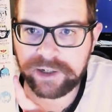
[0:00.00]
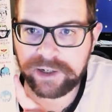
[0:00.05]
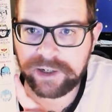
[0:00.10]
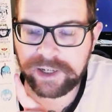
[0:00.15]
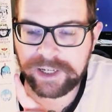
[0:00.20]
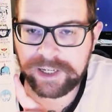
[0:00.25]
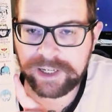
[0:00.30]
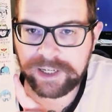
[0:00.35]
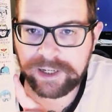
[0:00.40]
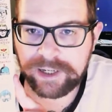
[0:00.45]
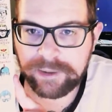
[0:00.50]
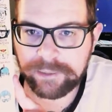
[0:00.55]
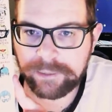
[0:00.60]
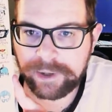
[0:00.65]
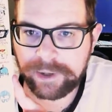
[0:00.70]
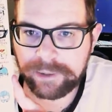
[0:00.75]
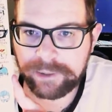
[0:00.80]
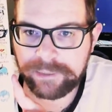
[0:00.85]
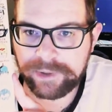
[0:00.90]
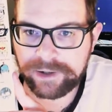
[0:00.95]
it
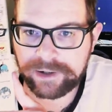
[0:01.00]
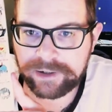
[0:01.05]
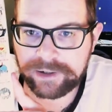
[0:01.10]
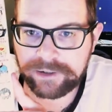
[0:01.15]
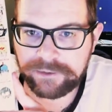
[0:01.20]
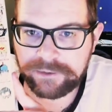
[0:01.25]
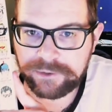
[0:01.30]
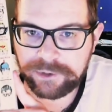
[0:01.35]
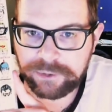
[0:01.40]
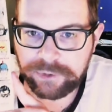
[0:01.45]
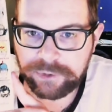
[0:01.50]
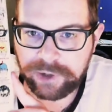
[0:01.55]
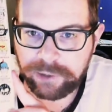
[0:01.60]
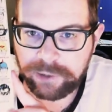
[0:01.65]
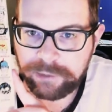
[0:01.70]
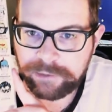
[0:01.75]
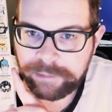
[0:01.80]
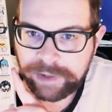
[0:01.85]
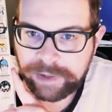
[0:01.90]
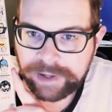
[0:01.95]
might be out of your
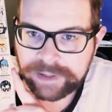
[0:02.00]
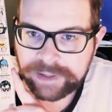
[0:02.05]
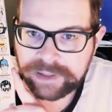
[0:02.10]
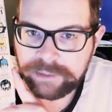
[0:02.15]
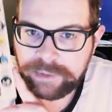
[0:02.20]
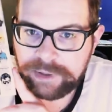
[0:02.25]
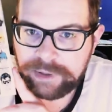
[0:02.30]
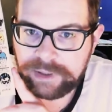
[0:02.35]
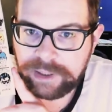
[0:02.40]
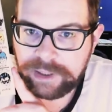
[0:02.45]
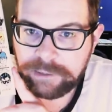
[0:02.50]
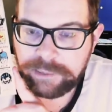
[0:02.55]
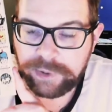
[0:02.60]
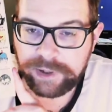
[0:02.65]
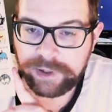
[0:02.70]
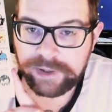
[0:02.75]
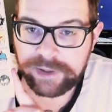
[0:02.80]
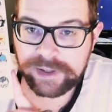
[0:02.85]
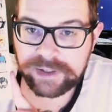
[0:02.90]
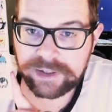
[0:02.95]
realm of possibility.
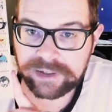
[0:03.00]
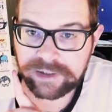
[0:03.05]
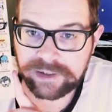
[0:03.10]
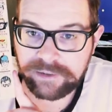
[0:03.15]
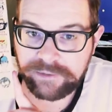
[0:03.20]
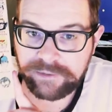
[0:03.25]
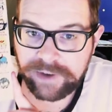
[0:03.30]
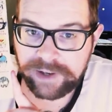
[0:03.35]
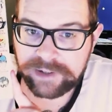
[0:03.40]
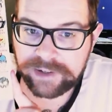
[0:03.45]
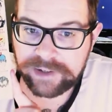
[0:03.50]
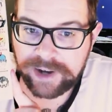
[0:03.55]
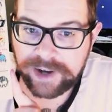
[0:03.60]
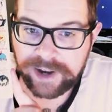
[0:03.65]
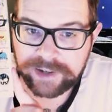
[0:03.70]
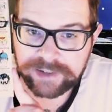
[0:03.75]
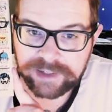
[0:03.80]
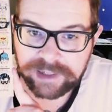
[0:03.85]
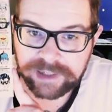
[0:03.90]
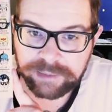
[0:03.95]
But this is a
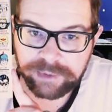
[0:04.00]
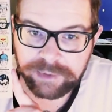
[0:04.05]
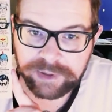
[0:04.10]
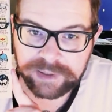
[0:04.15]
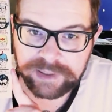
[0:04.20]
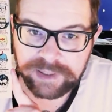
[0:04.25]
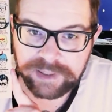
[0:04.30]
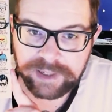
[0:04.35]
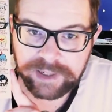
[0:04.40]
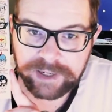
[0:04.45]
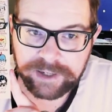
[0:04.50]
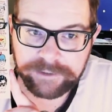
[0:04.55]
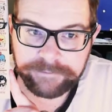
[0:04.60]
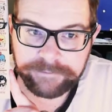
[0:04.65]
fantastic book to get.